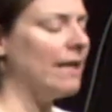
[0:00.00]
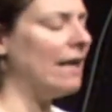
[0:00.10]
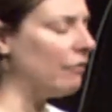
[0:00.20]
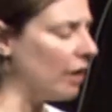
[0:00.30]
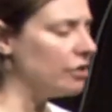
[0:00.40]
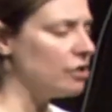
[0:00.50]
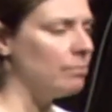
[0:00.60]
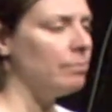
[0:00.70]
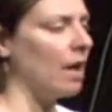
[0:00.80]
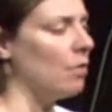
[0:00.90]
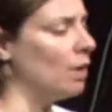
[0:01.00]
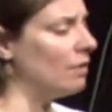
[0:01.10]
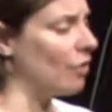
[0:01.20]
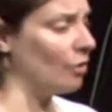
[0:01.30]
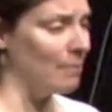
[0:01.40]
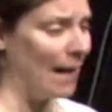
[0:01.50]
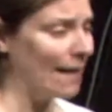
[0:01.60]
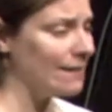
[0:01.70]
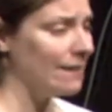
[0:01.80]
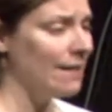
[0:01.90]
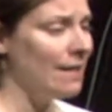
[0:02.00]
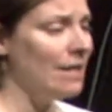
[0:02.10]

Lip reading: and if I jump, I will have gone mad.